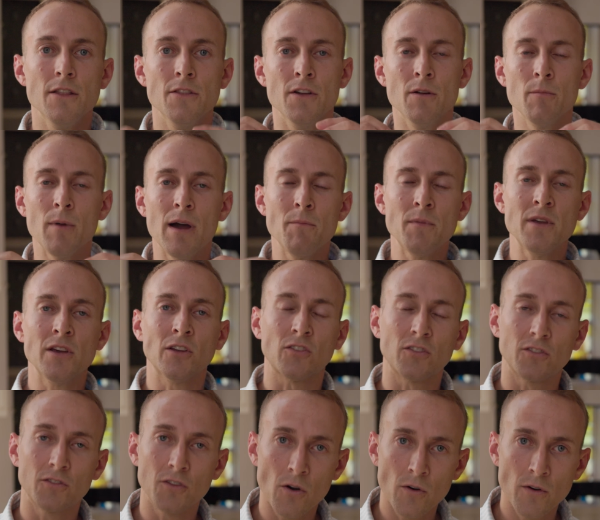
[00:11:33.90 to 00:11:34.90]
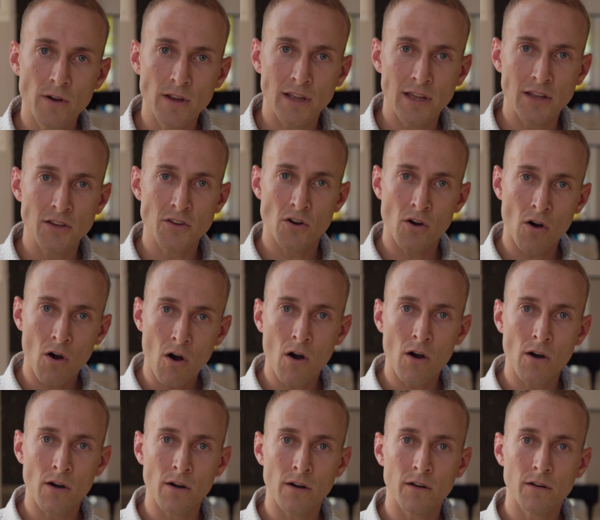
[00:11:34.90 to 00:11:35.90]
There might be a stirring in your
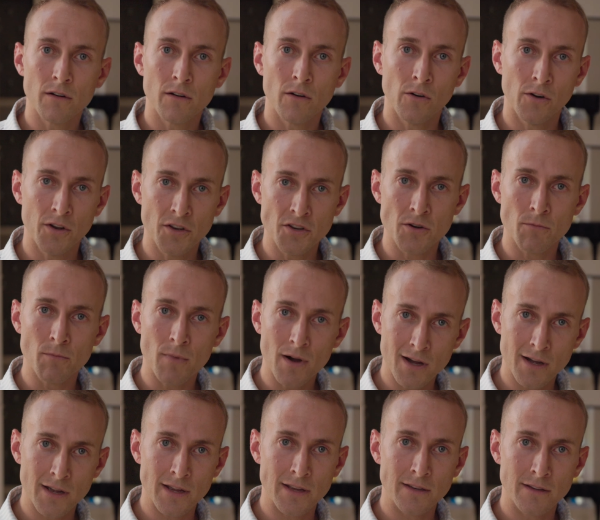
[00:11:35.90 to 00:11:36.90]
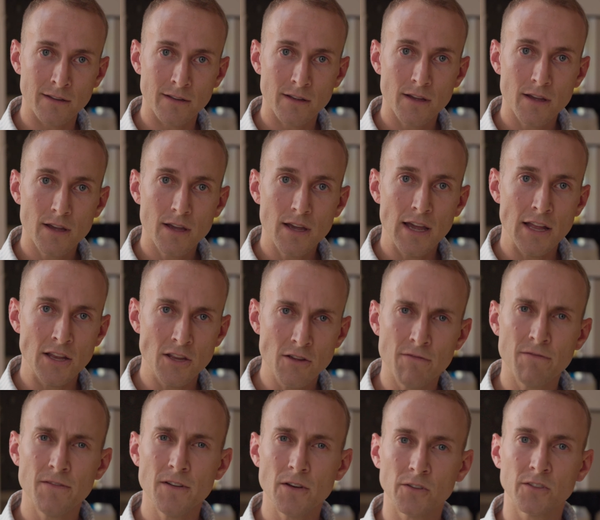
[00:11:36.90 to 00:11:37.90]
heart or in your mind, and you
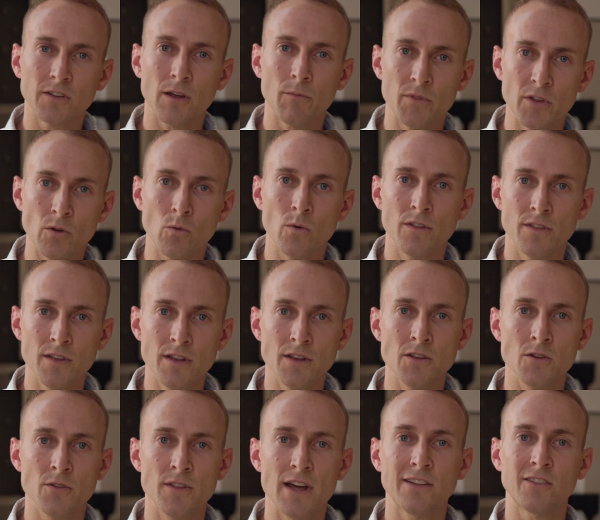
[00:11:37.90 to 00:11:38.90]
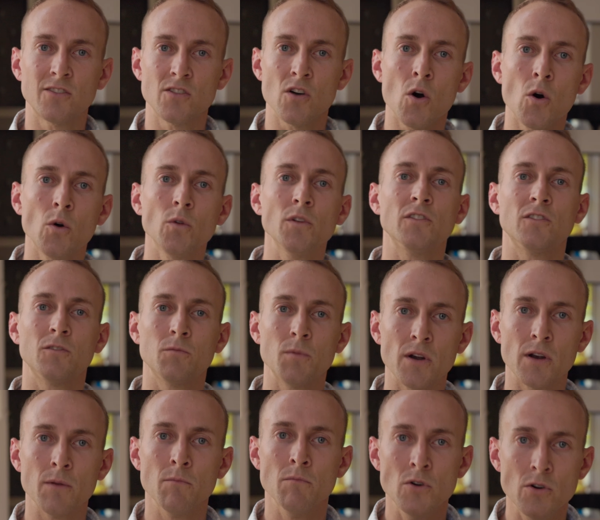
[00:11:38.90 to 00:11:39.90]
feel something within you. That's the Holy
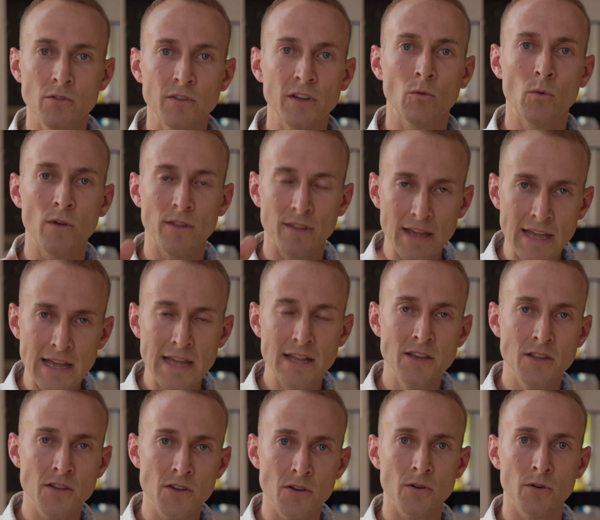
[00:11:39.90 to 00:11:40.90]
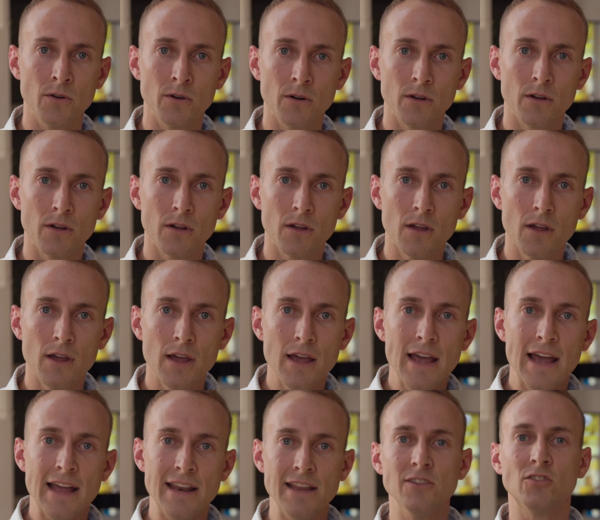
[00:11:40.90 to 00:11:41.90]
Spirit moving within you
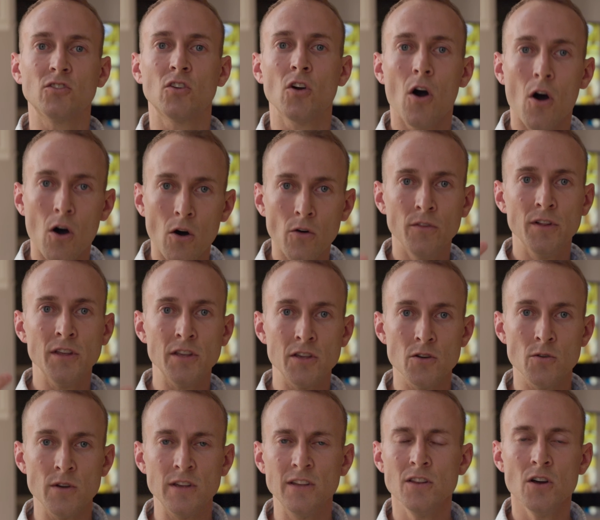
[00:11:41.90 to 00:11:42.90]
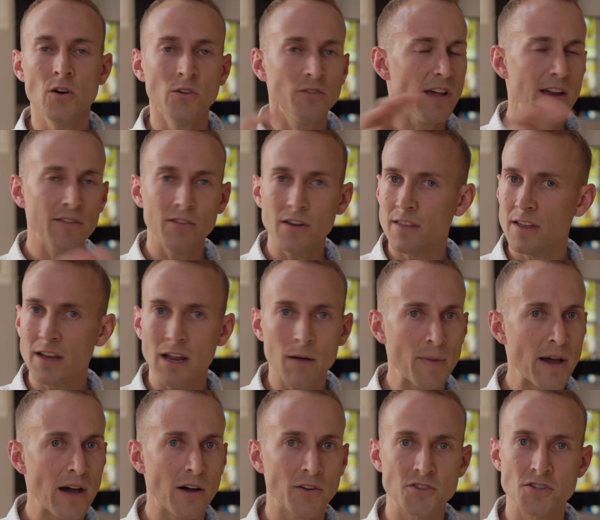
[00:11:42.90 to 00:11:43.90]
and he's calling you. He knows everything
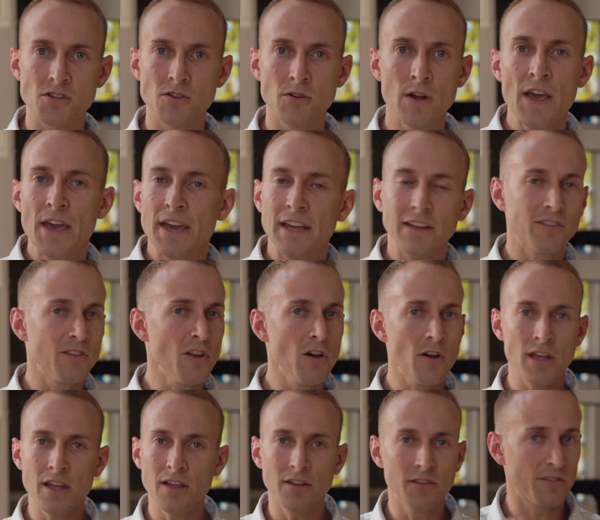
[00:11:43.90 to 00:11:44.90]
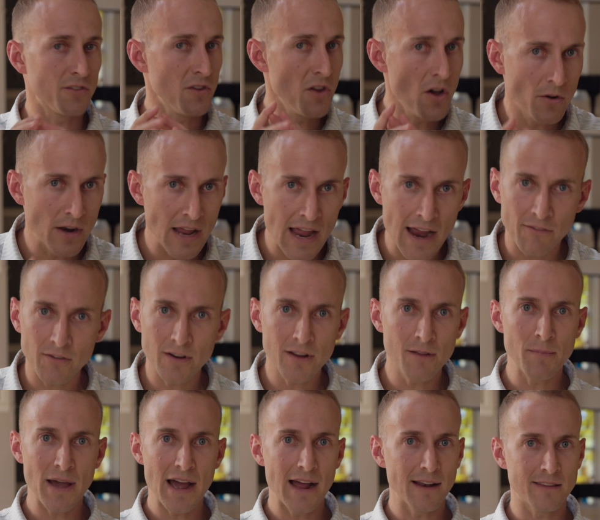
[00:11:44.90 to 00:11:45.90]
about you. He's, no, he's known every
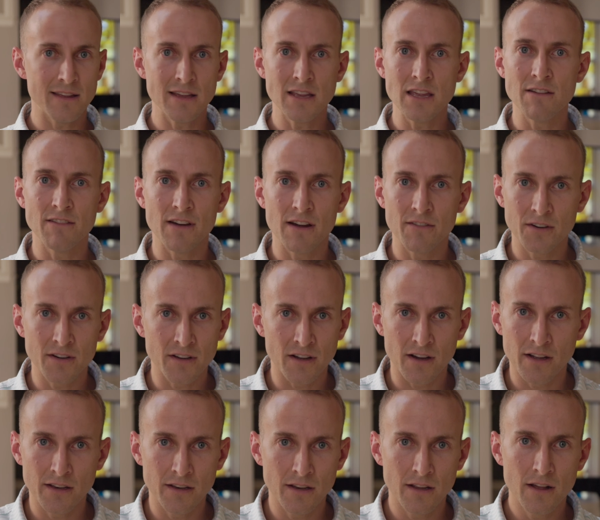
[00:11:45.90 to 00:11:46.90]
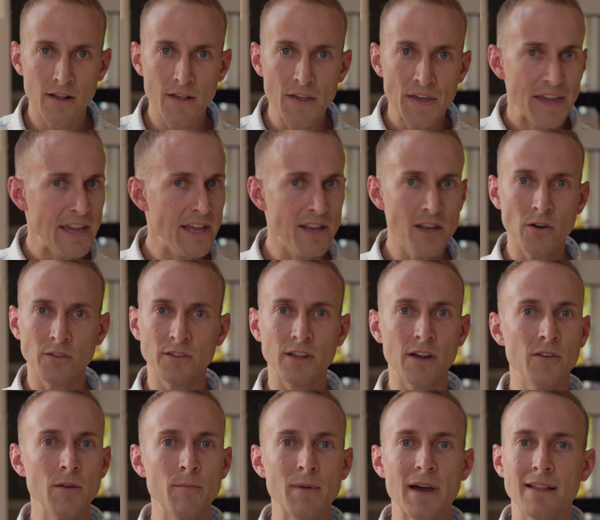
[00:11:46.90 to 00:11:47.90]
bad thing you've ever done. He knows
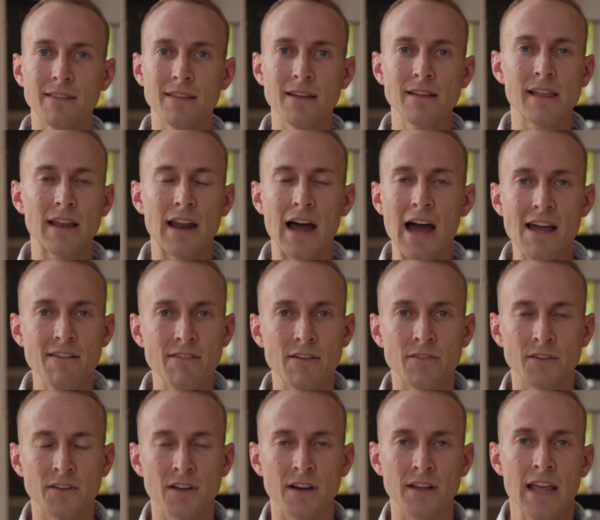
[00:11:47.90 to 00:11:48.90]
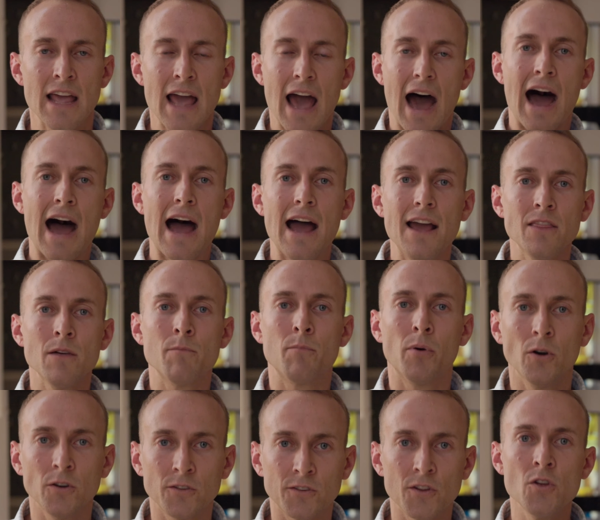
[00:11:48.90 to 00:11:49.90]
every bad thing that I've ever done. I, the
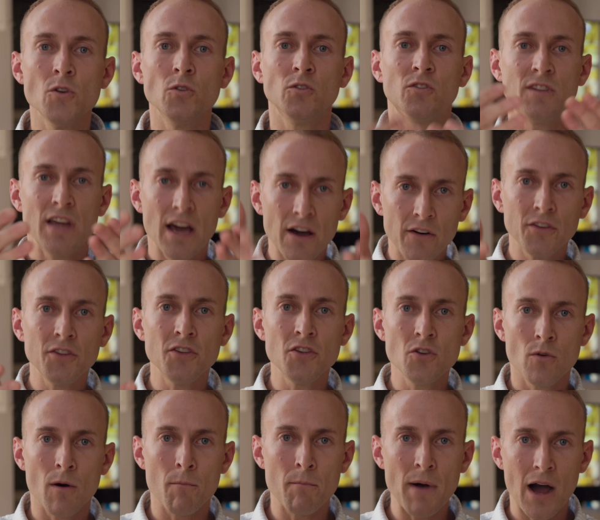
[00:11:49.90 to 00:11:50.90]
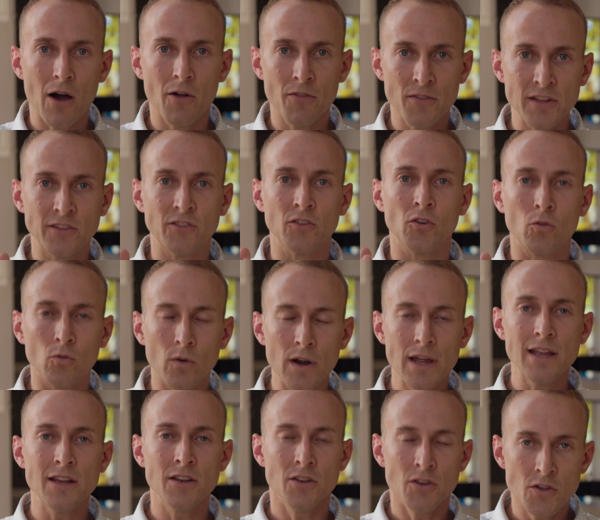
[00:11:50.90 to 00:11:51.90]
person who's telling you about this
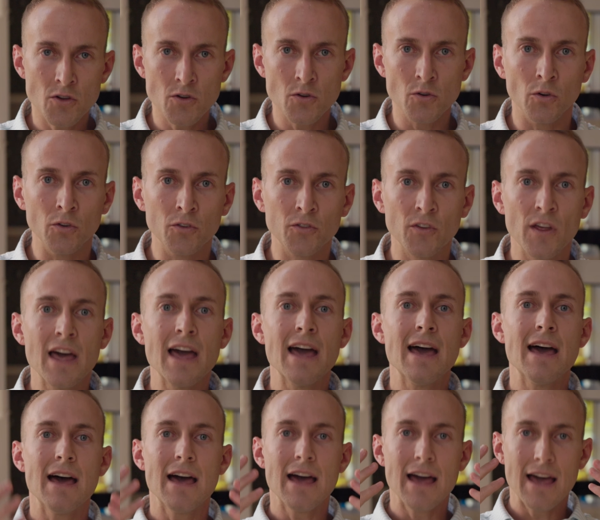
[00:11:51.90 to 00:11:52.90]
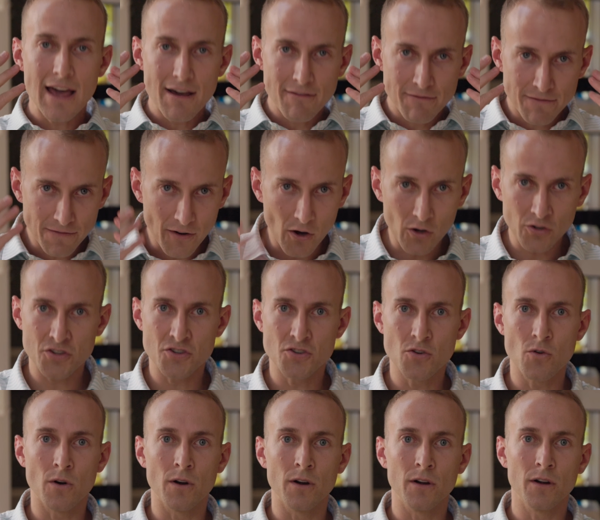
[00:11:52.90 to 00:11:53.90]
great news, fall
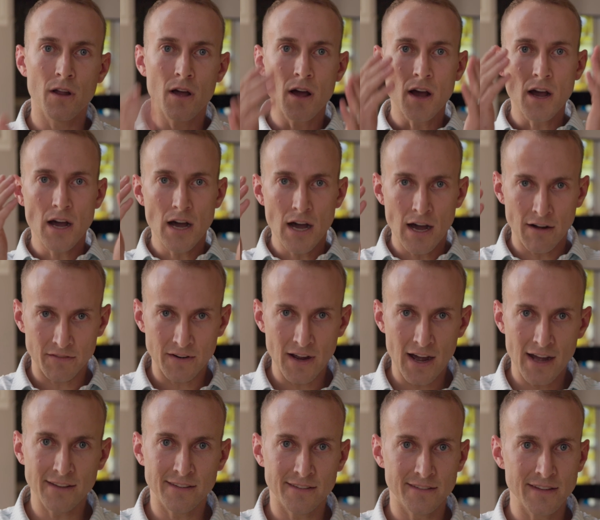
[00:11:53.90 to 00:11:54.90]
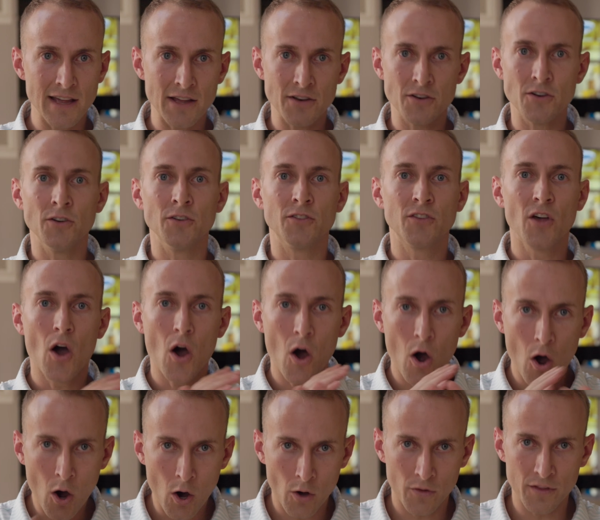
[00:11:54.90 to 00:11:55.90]
short of God's standards
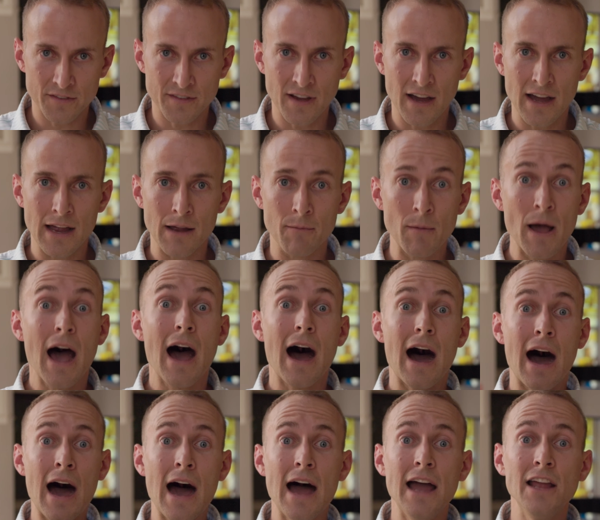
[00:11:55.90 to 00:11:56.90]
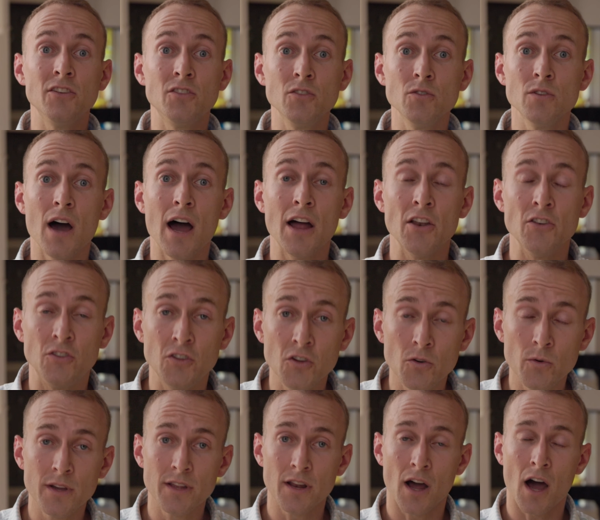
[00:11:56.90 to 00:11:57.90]
all the time. I do not
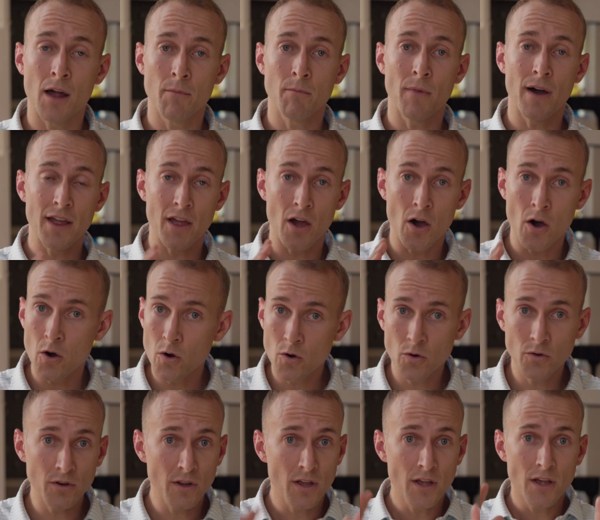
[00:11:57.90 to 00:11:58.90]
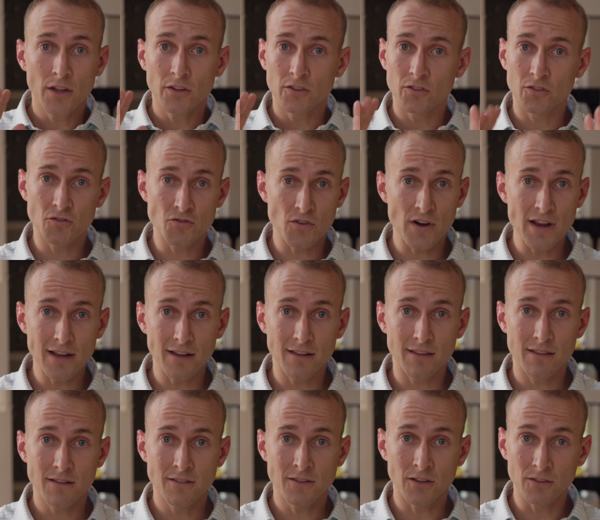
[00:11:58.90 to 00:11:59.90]
do it on my own
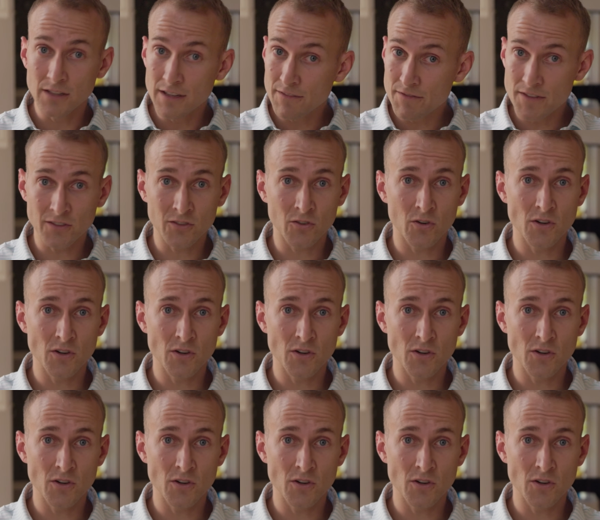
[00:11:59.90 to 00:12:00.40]
strength to live this